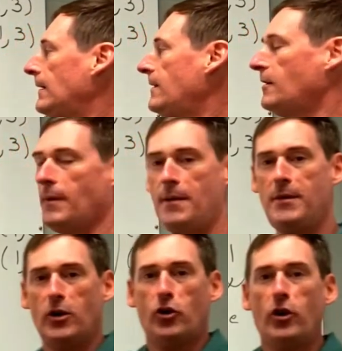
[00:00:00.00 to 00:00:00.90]
There might be
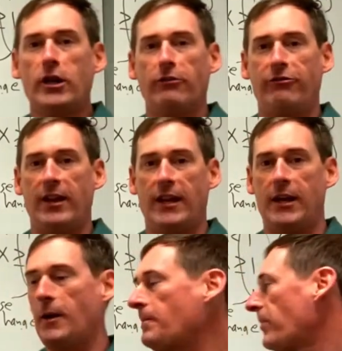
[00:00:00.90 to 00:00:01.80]
a crooked fit
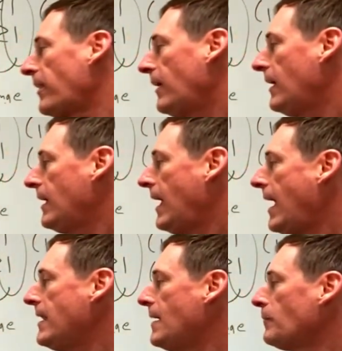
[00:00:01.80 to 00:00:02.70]
here.
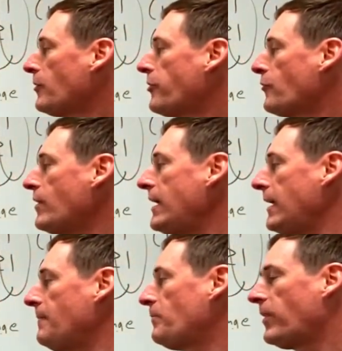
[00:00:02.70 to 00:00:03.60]
And number
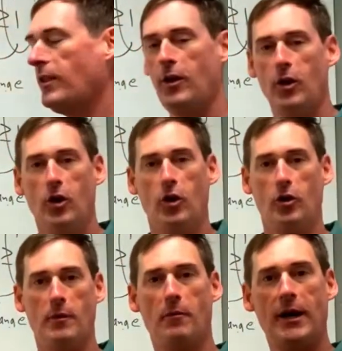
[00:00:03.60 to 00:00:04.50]
three,
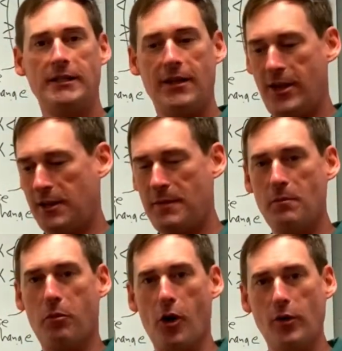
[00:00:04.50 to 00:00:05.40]
remember I said they could be
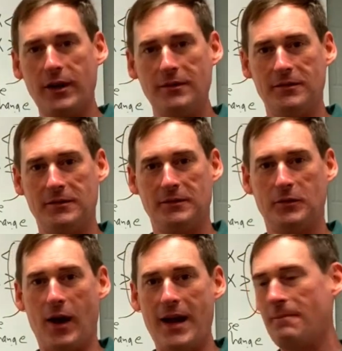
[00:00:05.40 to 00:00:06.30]
broken,
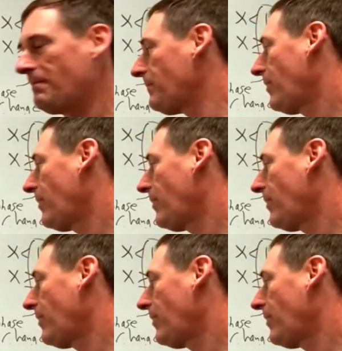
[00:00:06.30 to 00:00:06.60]
right?